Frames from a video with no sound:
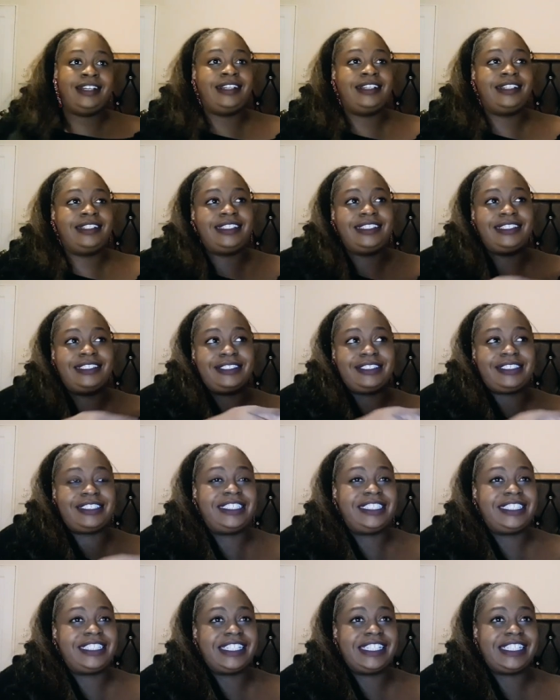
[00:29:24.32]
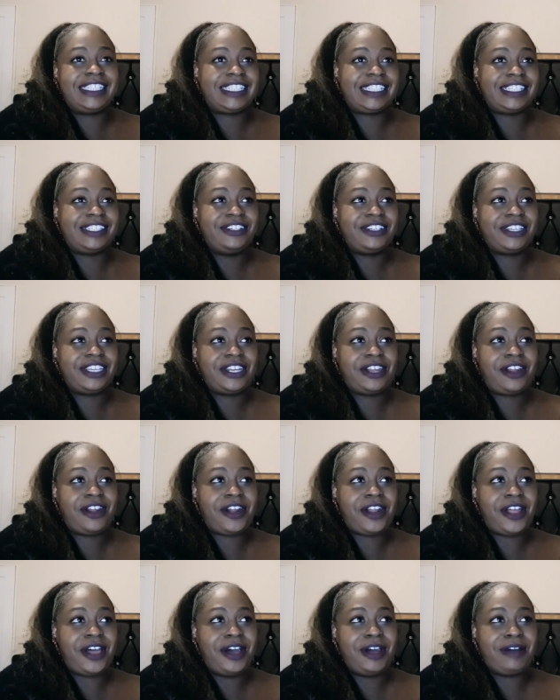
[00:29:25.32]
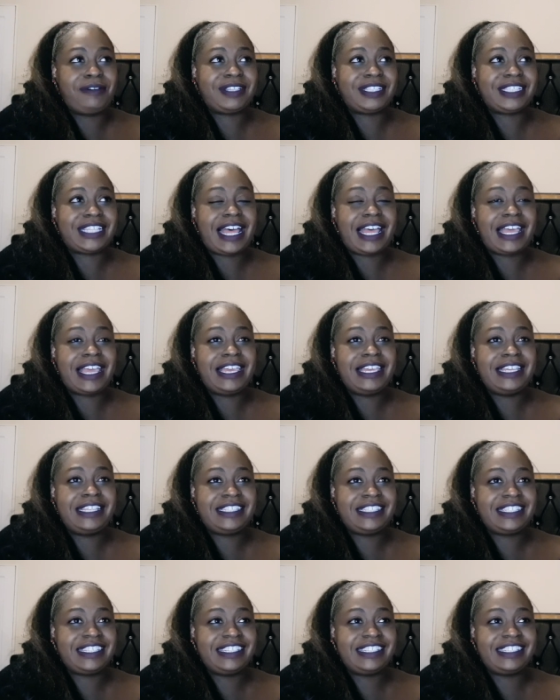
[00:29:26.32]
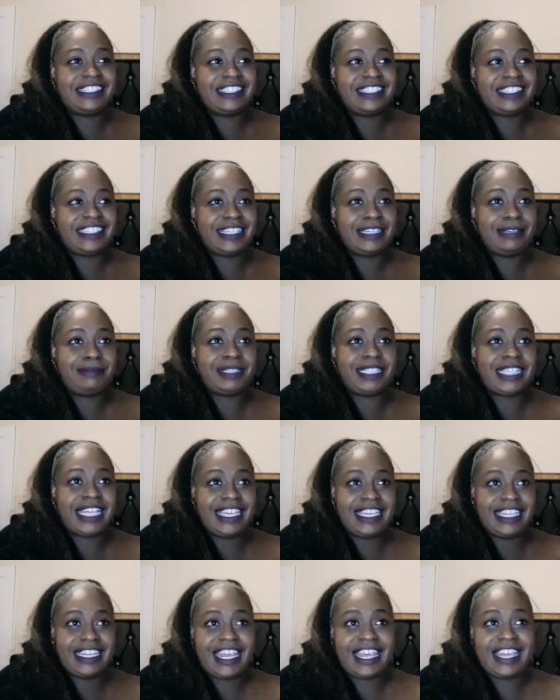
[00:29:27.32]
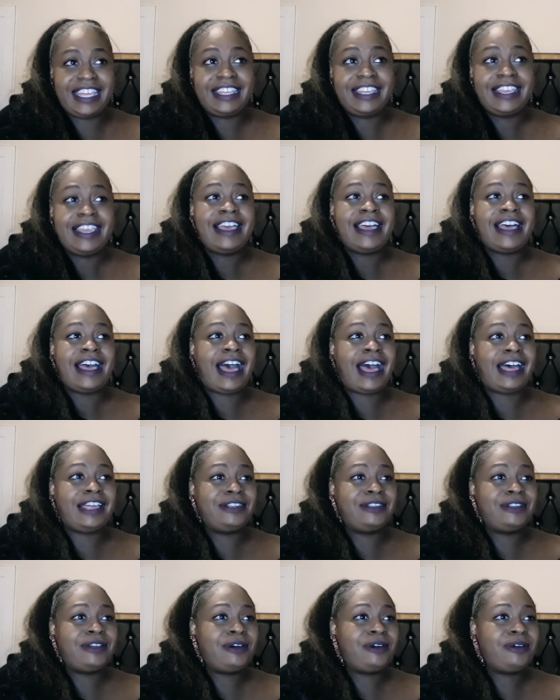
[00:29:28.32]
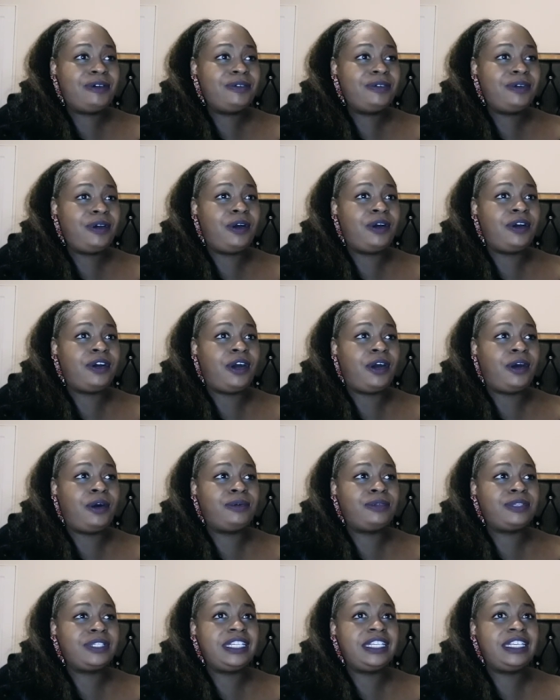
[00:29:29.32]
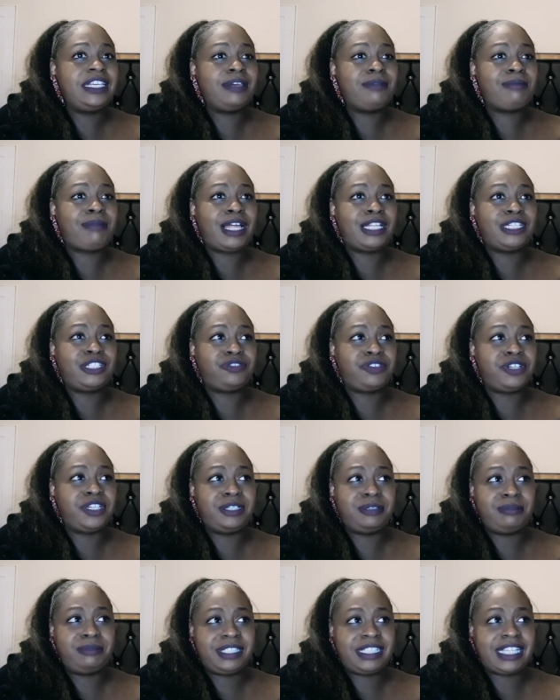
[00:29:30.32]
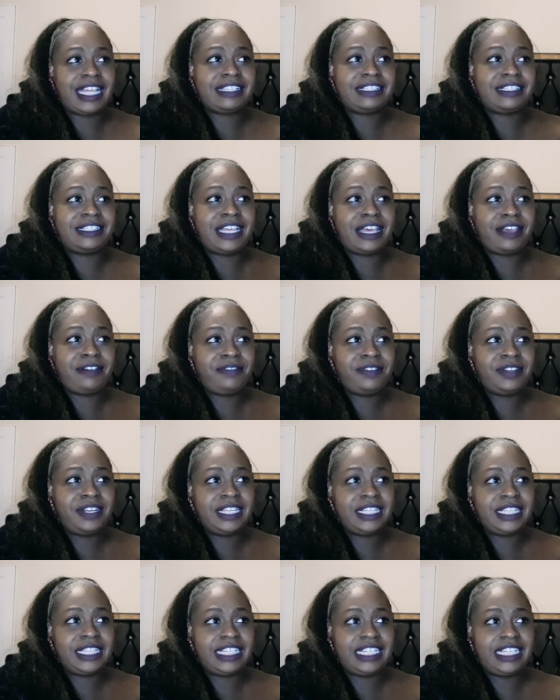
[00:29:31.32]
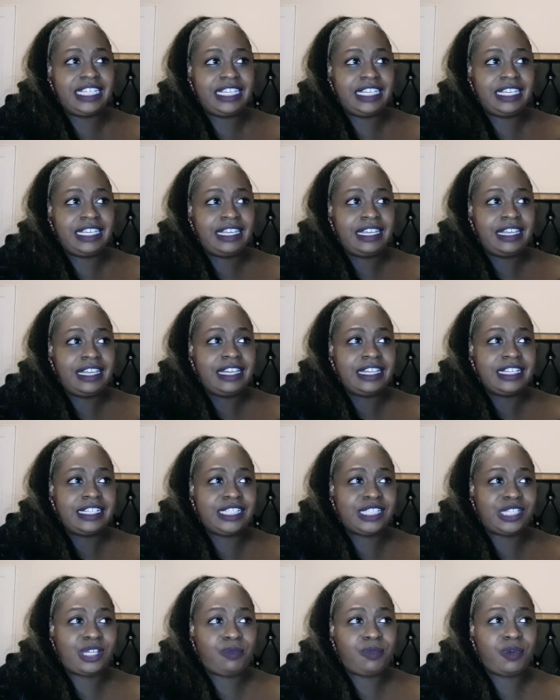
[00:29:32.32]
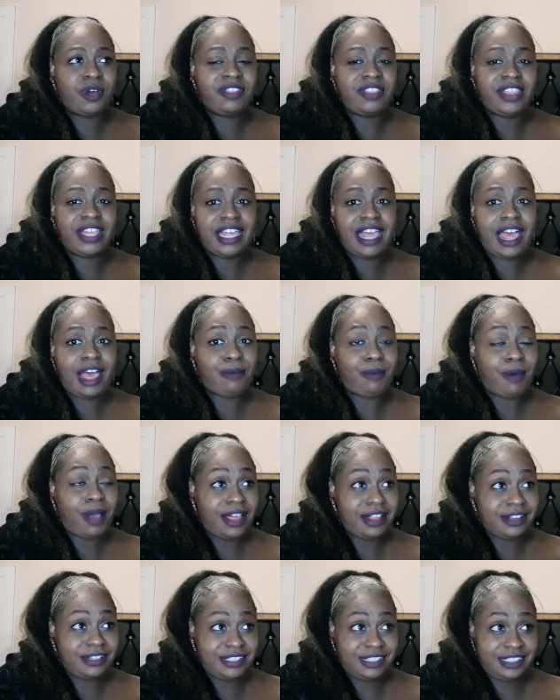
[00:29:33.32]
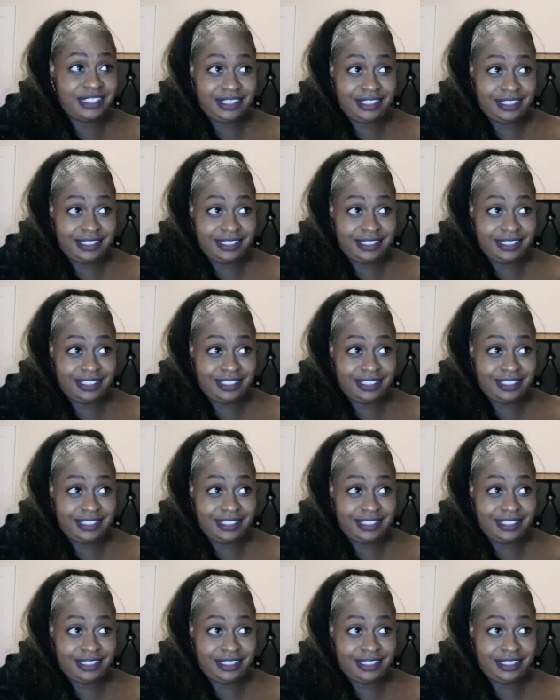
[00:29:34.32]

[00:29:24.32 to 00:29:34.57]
oh goodness, looking her up because I hate to just keep saying that. I know Only in My Dreams, that's definitely someone that I watch.